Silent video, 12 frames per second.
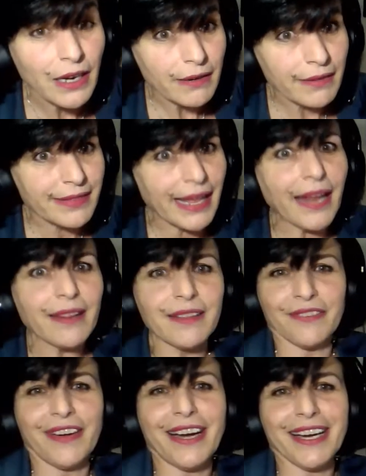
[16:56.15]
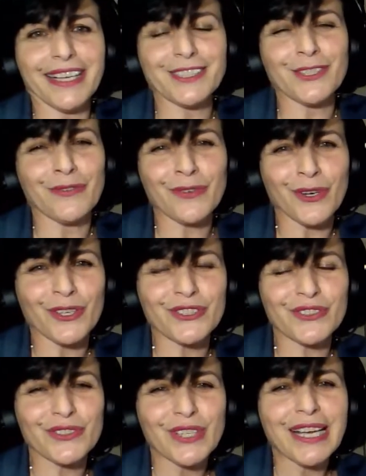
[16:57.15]
Then the fairness, of
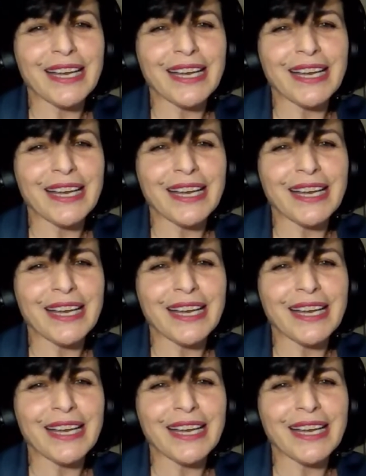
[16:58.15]
course.